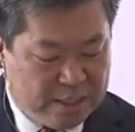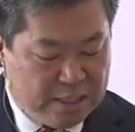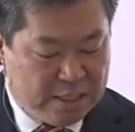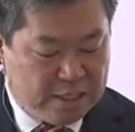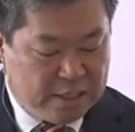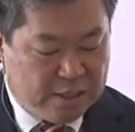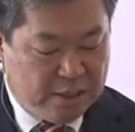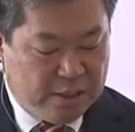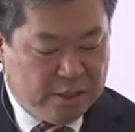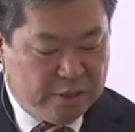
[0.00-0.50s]

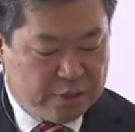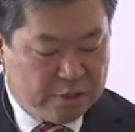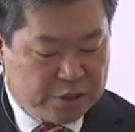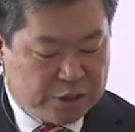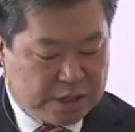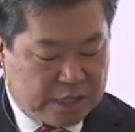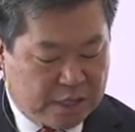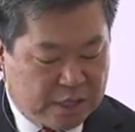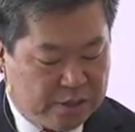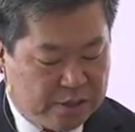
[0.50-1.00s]
neither
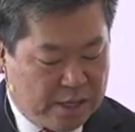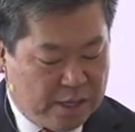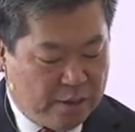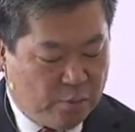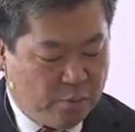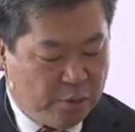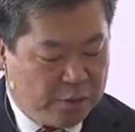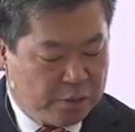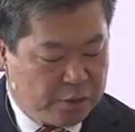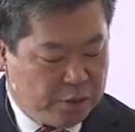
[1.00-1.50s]
shall they
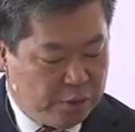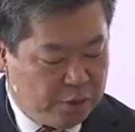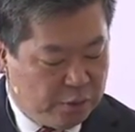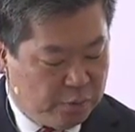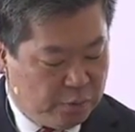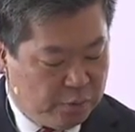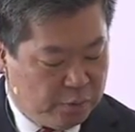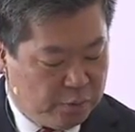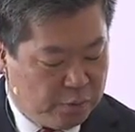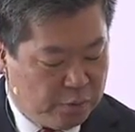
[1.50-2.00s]
with
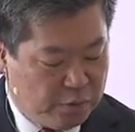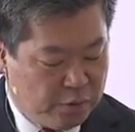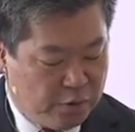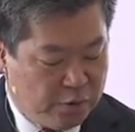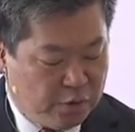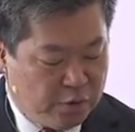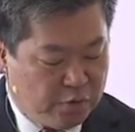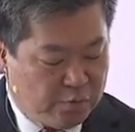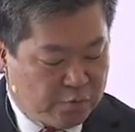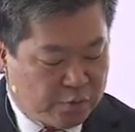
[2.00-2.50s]
you,
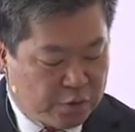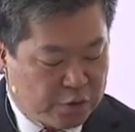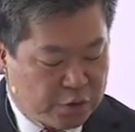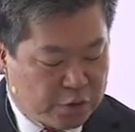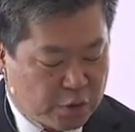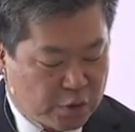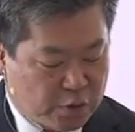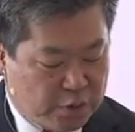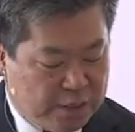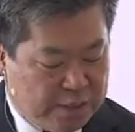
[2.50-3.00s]
for
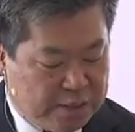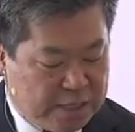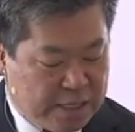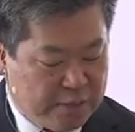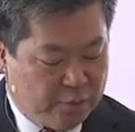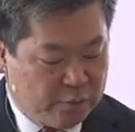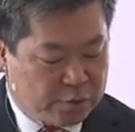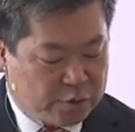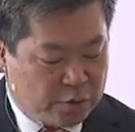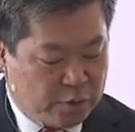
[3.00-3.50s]
surely they
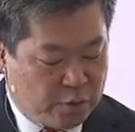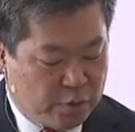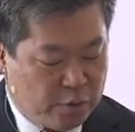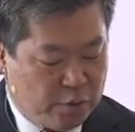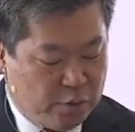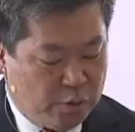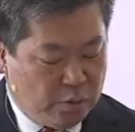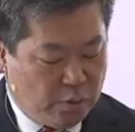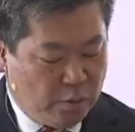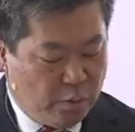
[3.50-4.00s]
will turn
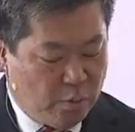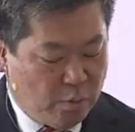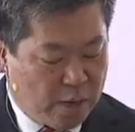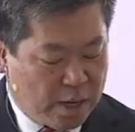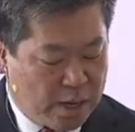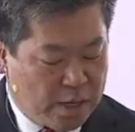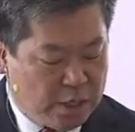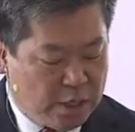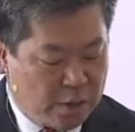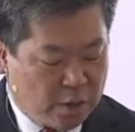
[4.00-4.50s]
away
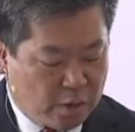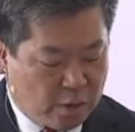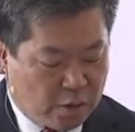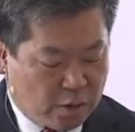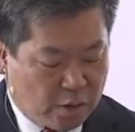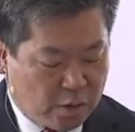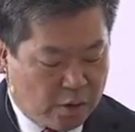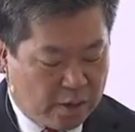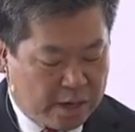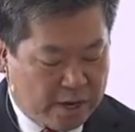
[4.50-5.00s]
your
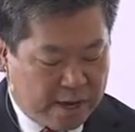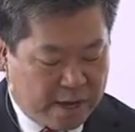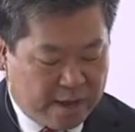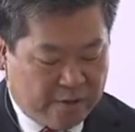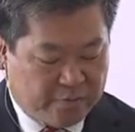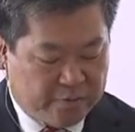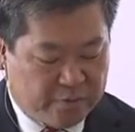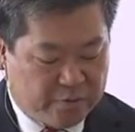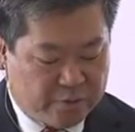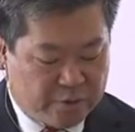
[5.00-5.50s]
heart
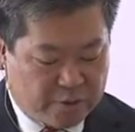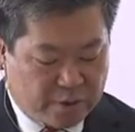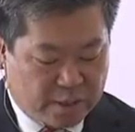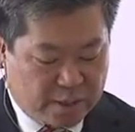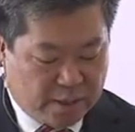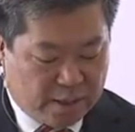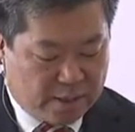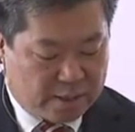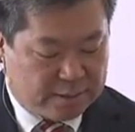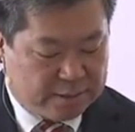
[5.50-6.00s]
after their
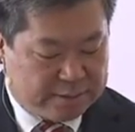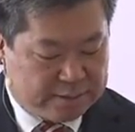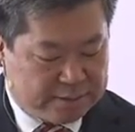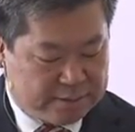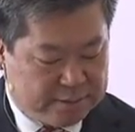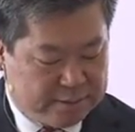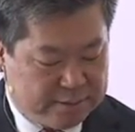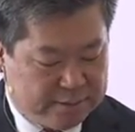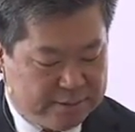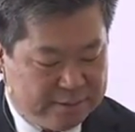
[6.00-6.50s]
gods.
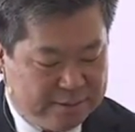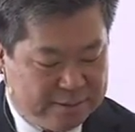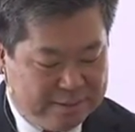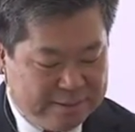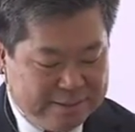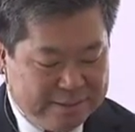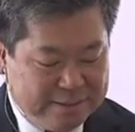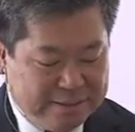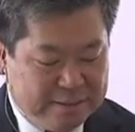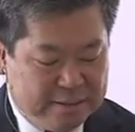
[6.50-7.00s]

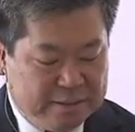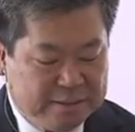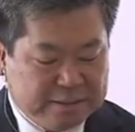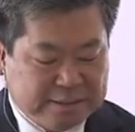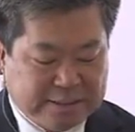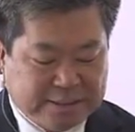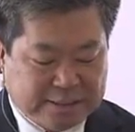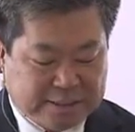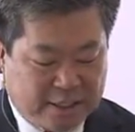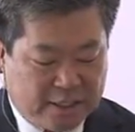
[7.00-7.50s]

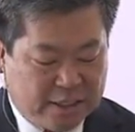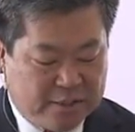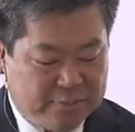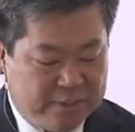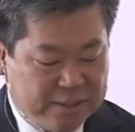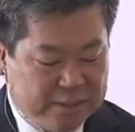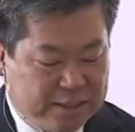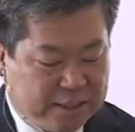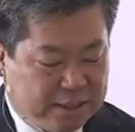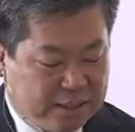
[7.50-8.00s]

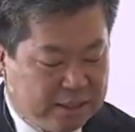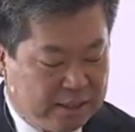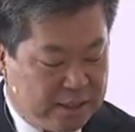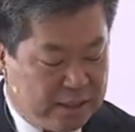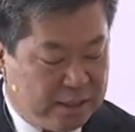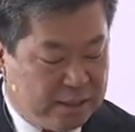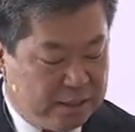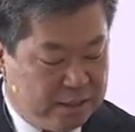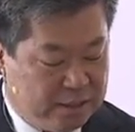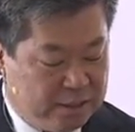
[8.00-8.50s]
Solomon
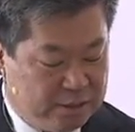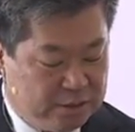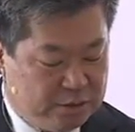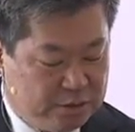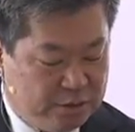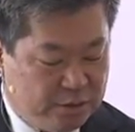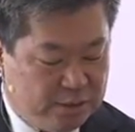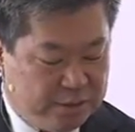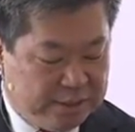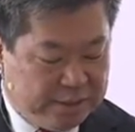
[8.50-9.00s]
clung
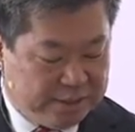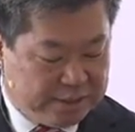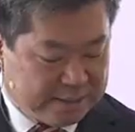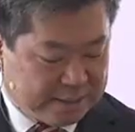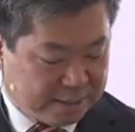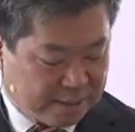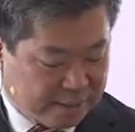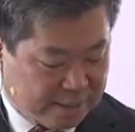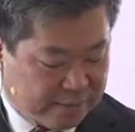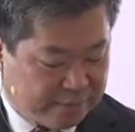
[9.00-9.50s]
to these in
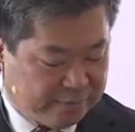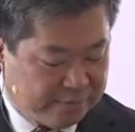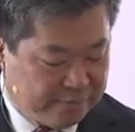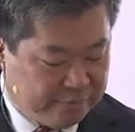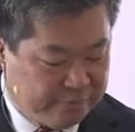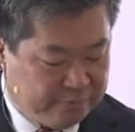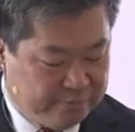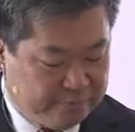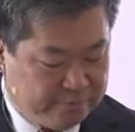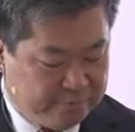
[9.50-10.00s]
love.
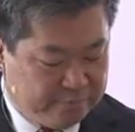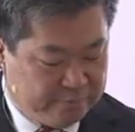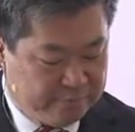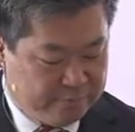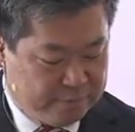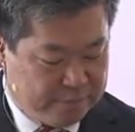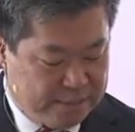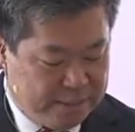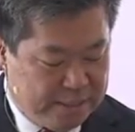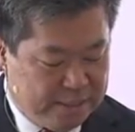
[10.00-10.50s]

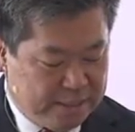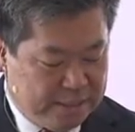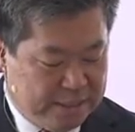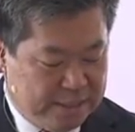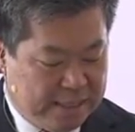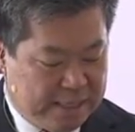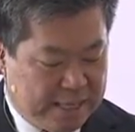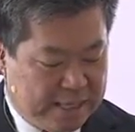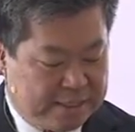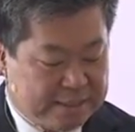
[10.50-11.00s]

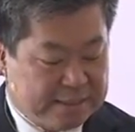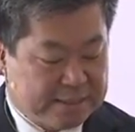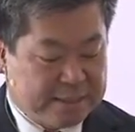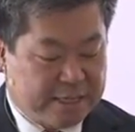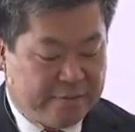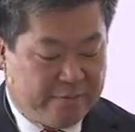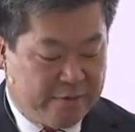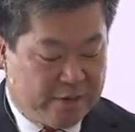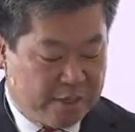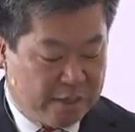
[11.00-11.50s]
He had
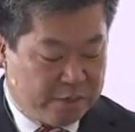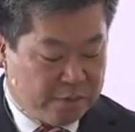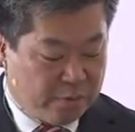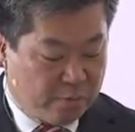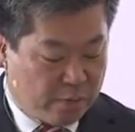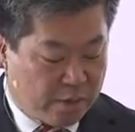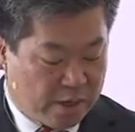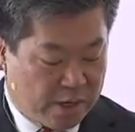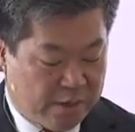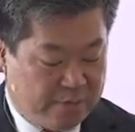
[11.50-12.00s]
700
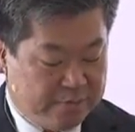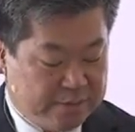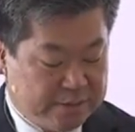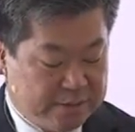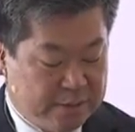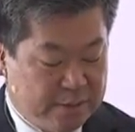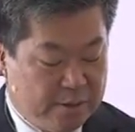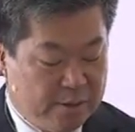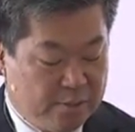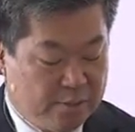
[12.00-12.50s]
wives
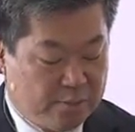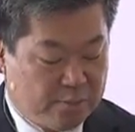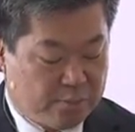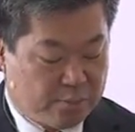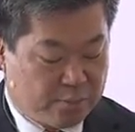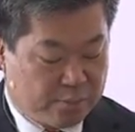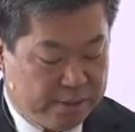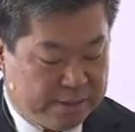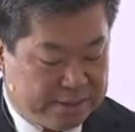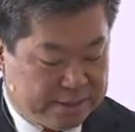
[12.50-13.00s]

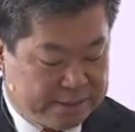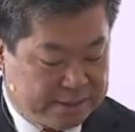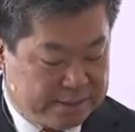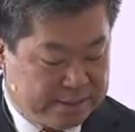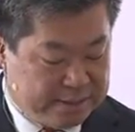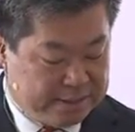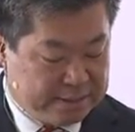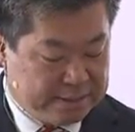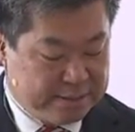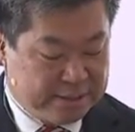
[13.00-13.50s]

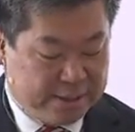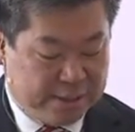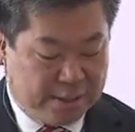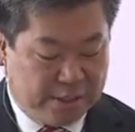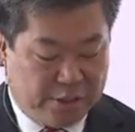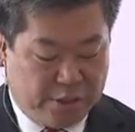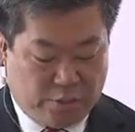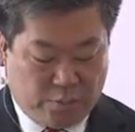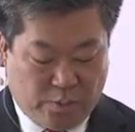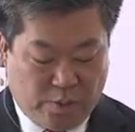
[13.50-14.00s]
princesses and
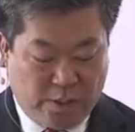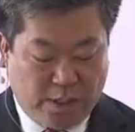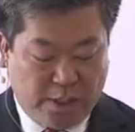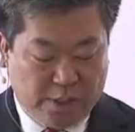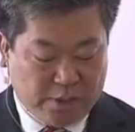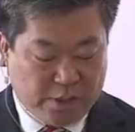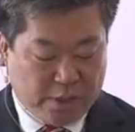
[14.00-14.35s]
300